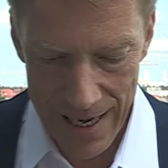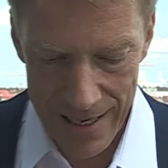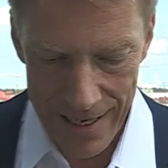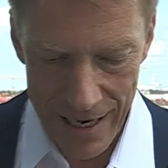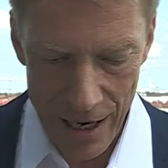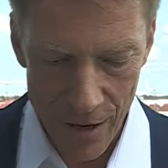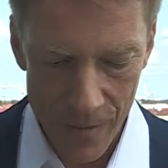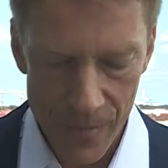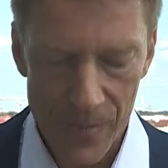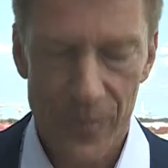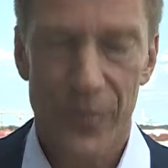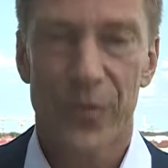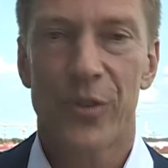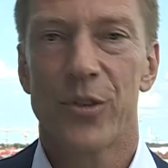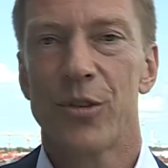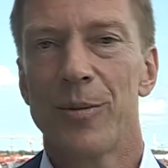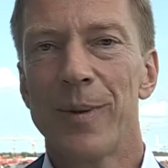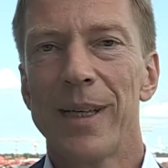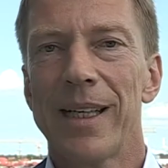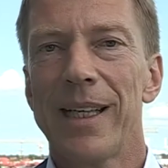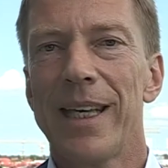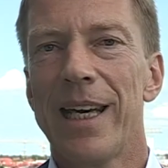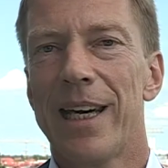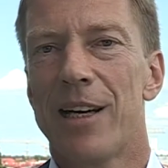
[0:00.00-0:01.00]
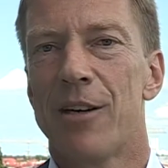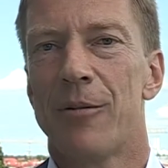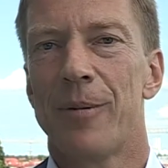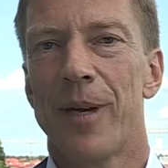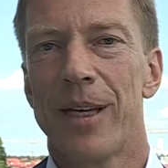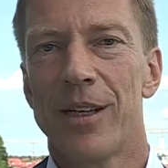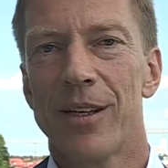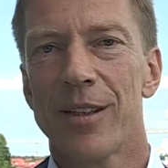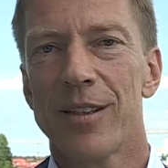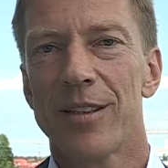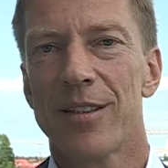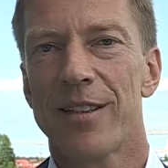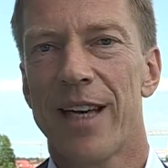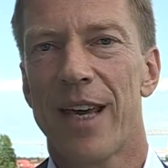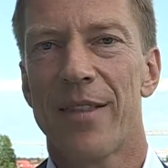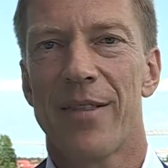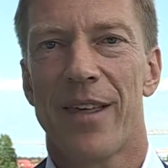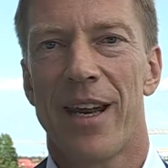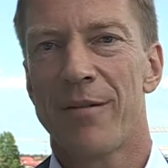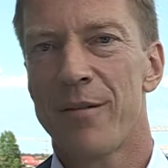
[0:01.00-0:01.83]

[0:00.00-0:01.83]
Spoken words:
Now, to be clear, we are not saying that